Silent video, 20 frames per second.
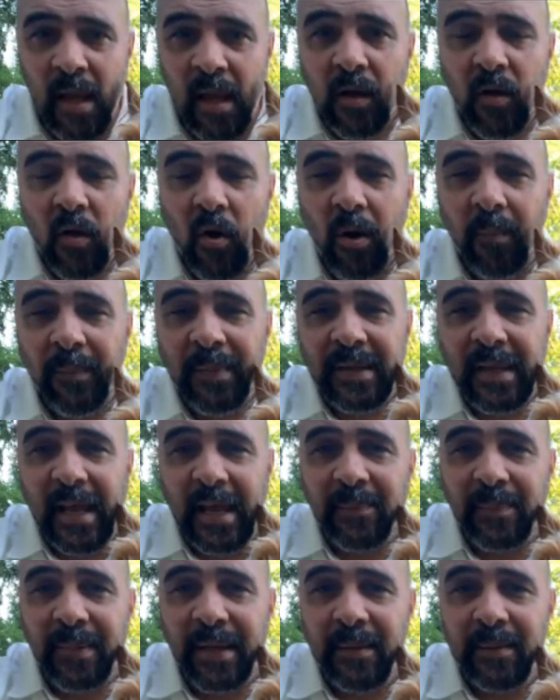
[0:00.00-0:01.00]
Call me
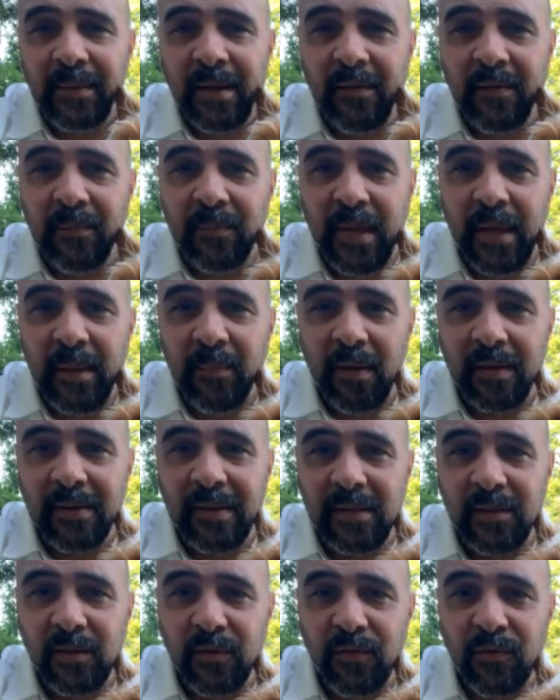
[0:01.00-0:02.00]
9 p.m., 11 p.m., Monday
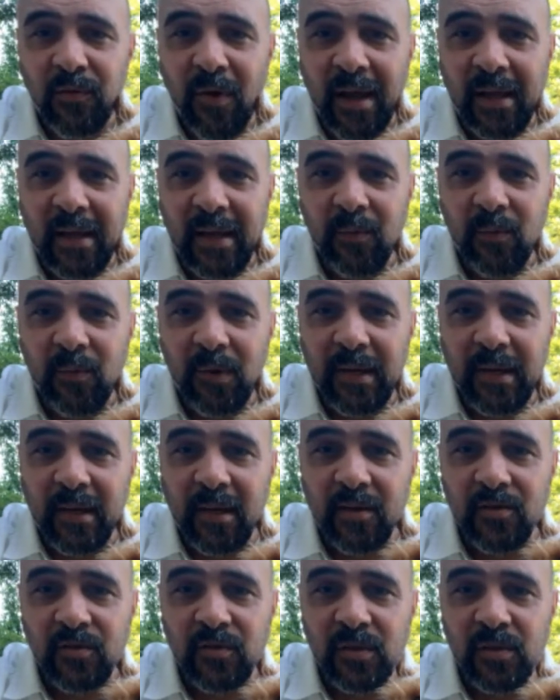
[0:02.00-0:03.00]
through Friday,
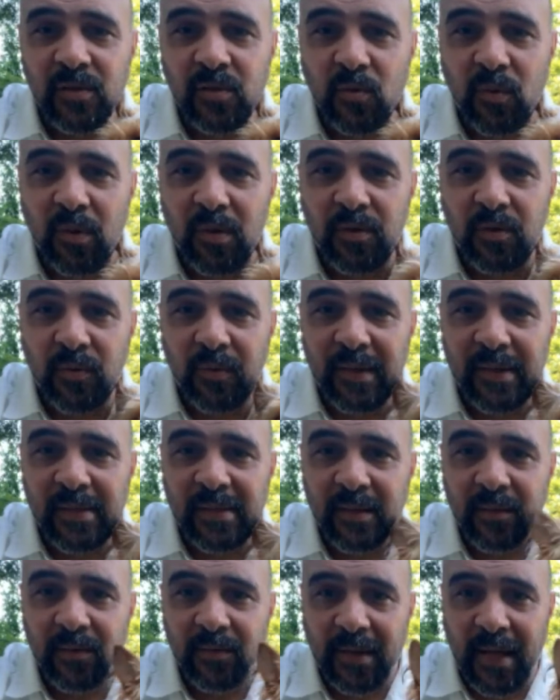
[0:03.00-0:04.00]

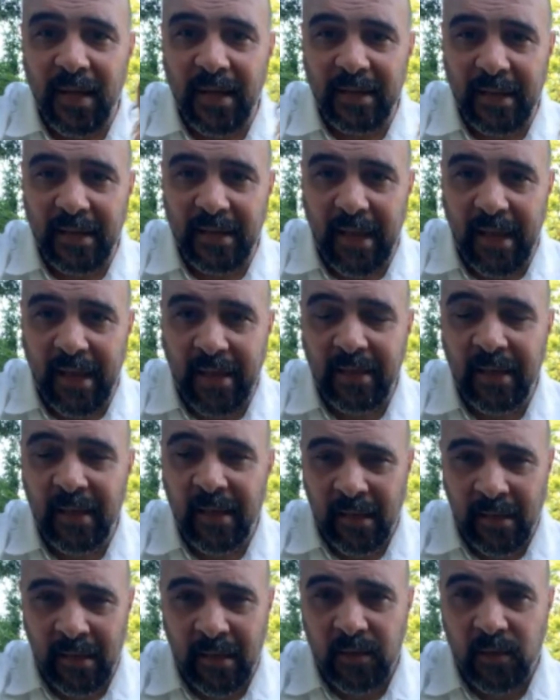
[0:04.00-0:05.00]
1-800-213-0988.
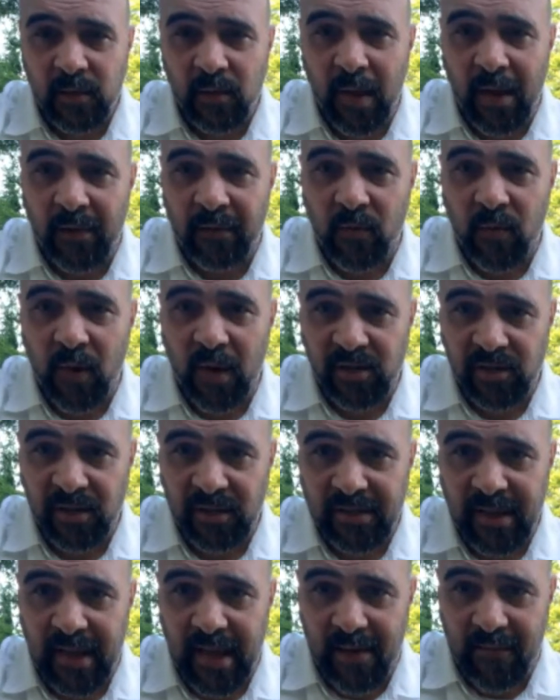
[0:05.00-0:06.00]
You have
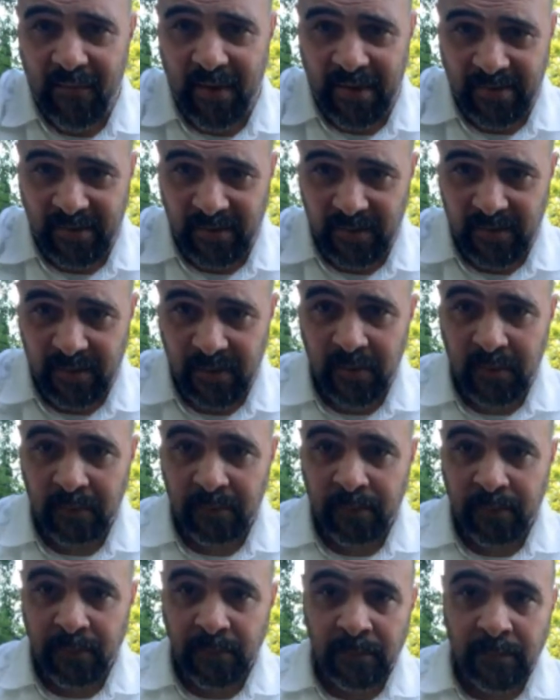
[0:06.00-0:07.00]
questions, I have answers.
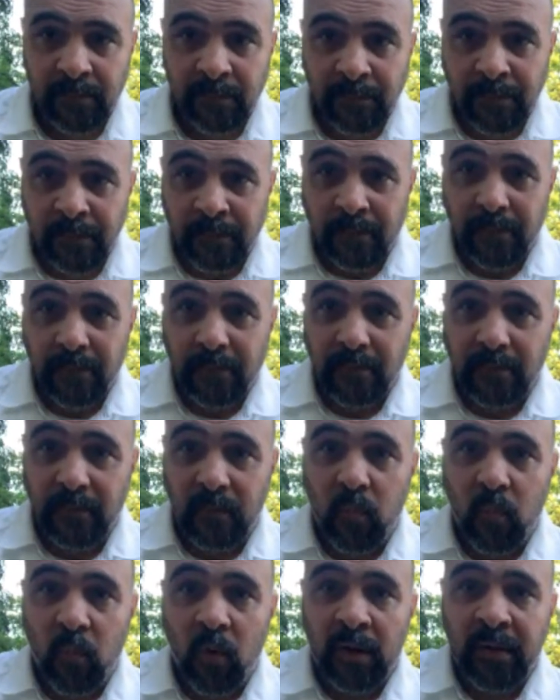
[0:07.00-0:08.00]

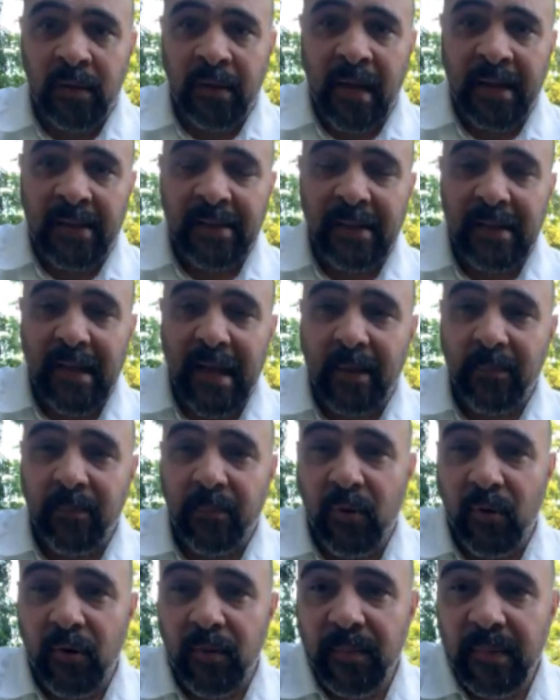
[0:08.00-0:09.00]
$1.99
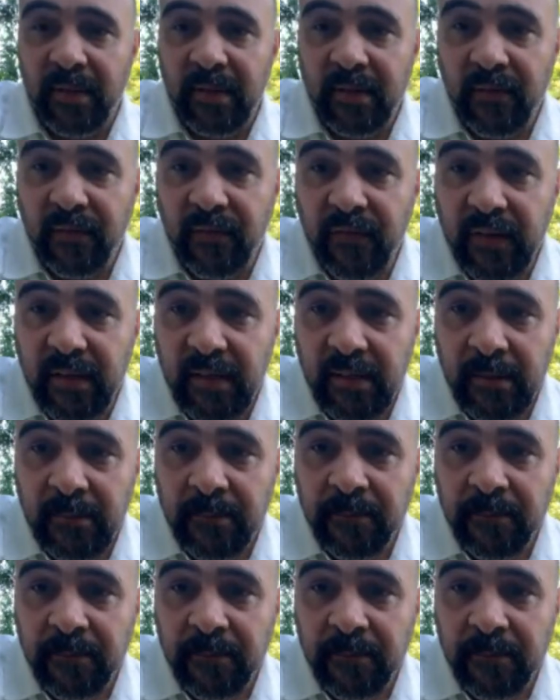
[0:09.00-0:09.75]
per minute fee.